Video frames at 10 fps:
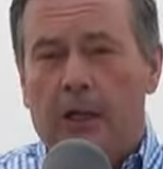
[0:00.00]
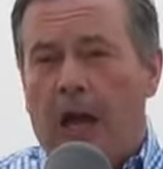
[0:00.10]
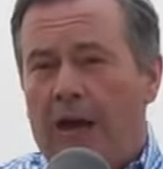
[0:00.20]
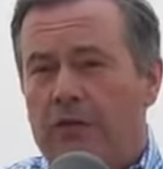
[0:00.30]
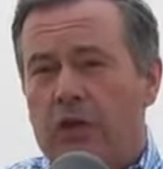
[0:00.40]

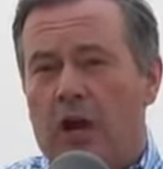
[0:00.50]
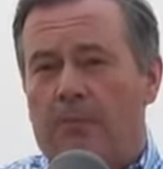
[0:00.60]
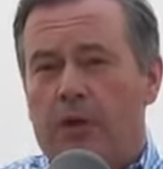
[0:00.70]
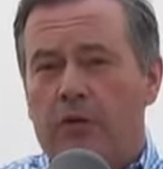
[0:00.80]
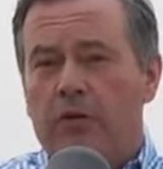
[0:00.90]

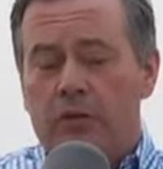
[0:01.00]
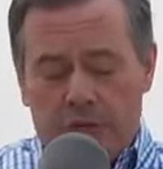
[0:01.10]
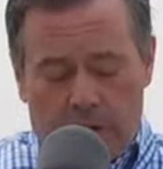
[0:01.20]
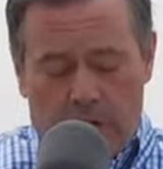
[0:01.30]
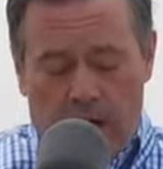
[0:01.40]
Livestock
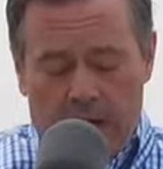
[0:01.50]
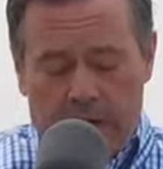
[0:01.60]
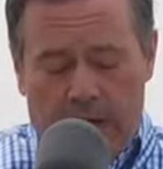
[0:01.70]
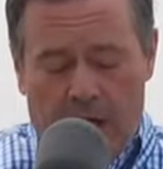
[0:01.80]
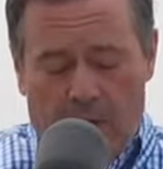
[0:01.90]
producers
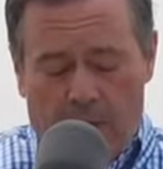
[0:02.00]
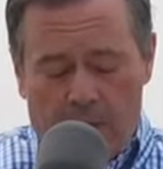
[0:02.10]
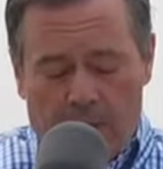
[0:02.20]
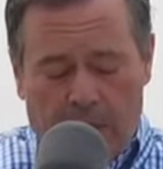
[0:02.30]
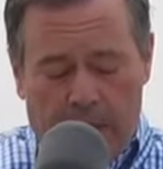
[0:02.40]
across
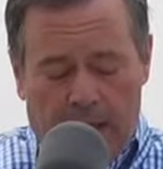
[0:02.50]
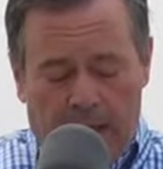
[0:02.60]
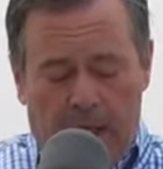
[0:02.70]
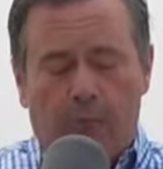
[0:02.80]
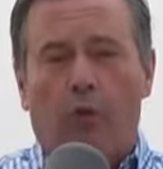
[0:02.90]
Alberta play a
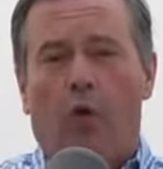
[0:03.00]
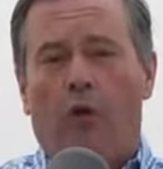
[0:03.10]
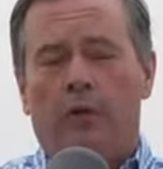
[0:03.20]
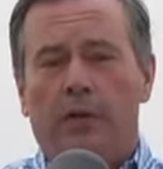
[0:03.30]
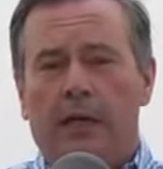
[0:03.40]
key
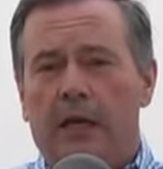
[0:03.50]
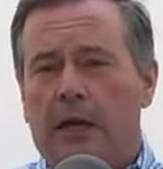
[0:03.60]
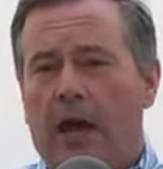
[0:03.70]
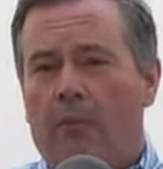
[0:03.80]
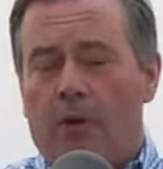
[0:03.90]
role
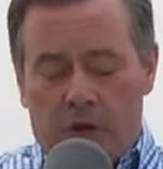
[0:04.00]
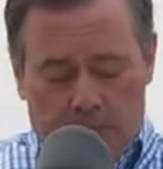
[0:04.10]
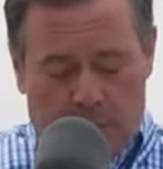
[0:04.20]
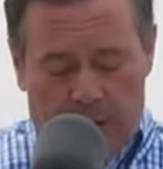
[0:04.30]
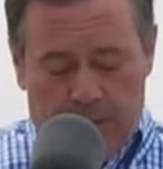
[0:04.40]
in Alberta's
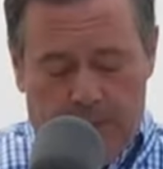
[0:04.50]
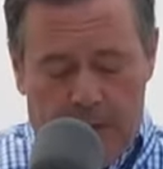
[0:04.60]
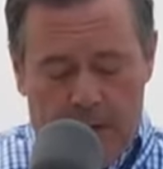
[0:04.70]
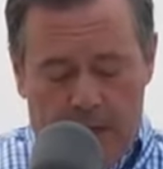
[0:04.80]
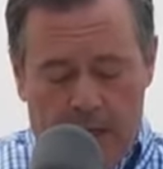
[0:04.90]

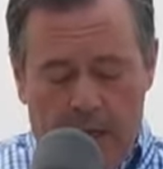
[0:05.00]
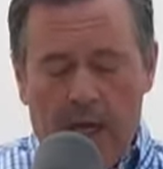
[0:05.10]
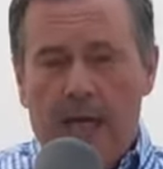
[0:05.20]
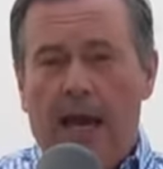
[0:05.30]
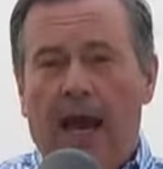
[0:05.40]
prosperity
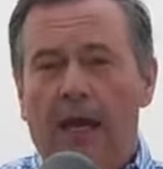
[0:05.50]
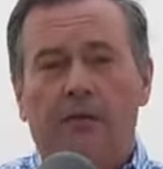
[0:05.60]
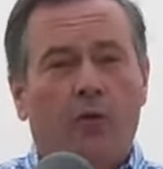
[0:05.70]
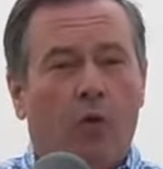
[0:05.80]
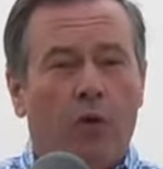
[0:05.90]
and,
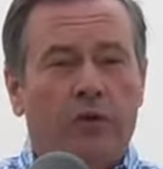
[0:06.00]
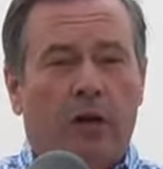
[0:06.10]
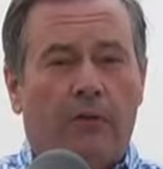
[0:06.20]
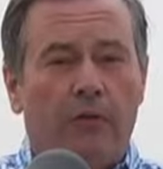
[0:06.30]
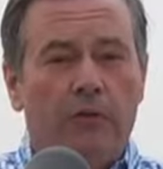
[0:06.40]
of course,
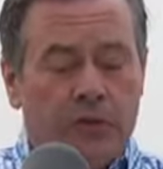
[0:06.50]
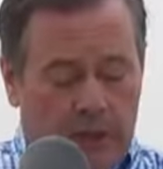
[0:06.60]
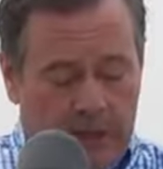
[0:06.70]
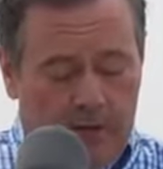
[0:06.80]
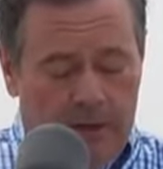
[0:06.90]
our food
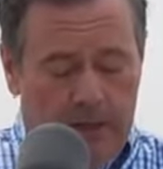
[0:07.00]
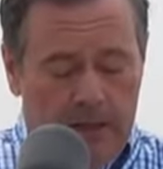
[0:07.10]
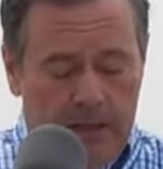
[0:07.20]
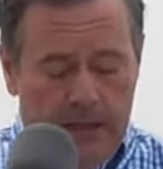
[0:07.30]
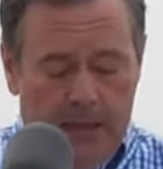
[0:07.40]
security.
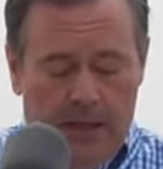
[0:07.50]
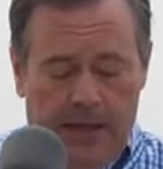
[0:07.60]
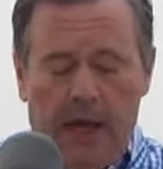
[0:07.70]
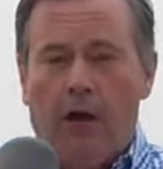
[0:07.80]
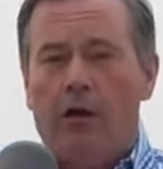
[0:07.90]

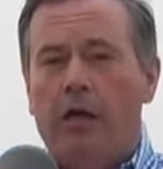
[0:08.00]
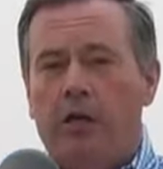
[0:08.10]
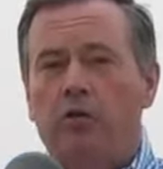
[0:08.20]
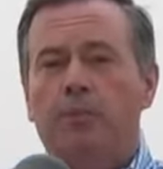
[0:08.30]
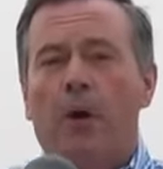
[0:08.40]
They are a
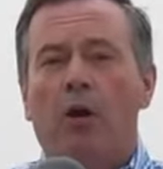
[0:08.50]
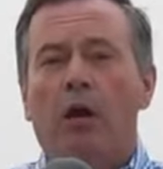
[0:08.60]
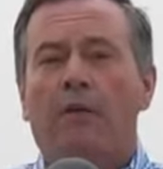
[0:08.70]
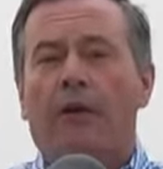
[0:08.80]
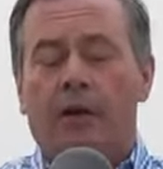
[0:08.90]
huge
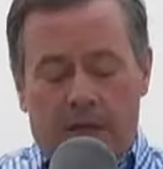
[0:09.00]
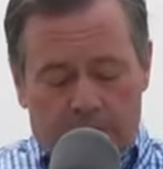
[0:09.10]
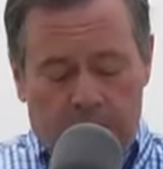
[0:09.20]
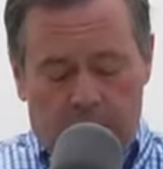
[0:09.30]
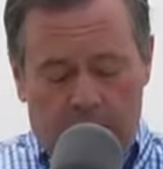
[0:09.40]
part of our
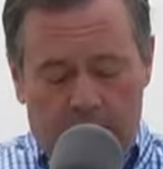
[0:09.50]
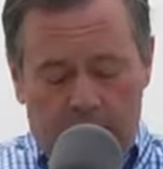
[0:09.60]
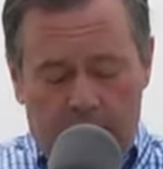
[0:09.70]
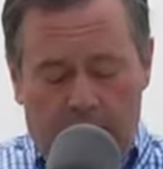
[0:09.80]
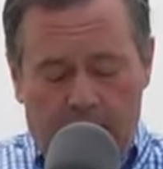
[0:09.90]
history
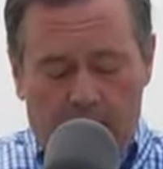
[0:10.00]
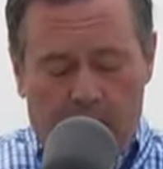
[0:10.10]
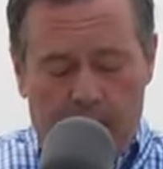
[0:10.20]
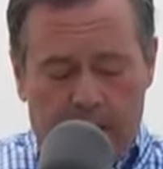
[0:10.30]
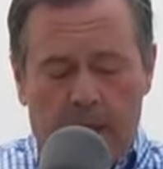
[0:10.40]
and
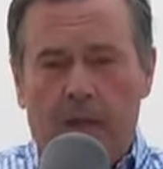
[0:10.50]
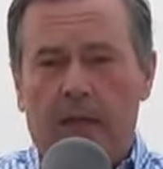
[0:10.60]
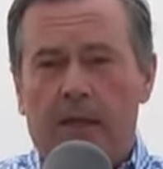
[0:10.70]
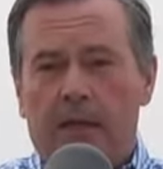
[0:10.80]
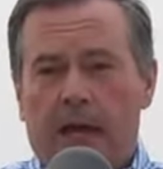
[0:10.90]
our
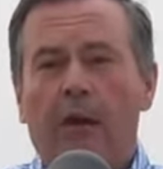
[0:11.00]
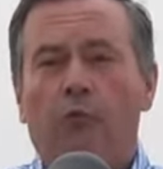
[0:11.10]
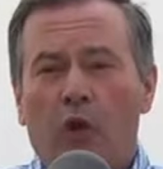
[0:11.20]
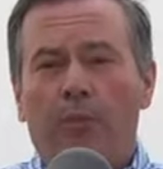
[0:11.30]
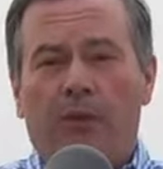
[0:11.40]
identity
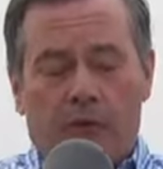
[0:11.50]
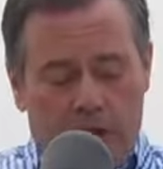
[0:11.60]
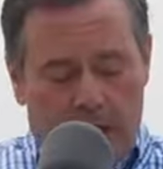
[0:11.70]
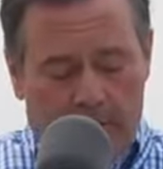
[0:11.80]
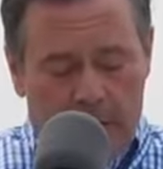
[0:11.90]
and will be for
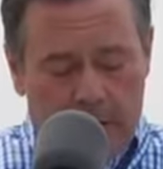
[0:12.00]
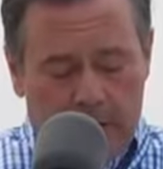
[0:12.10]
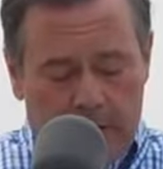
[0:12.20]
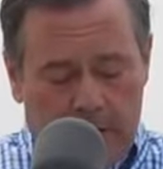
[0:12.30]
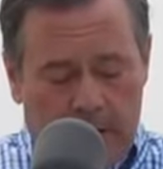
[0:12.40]

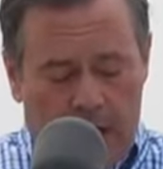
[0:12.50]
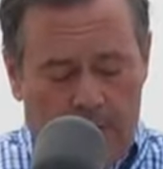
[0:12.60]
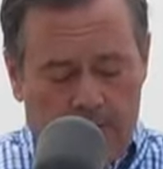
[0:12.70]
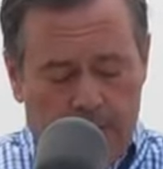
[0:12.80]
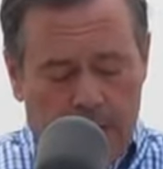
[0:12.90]
generations to
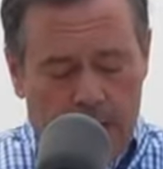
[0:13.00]
come.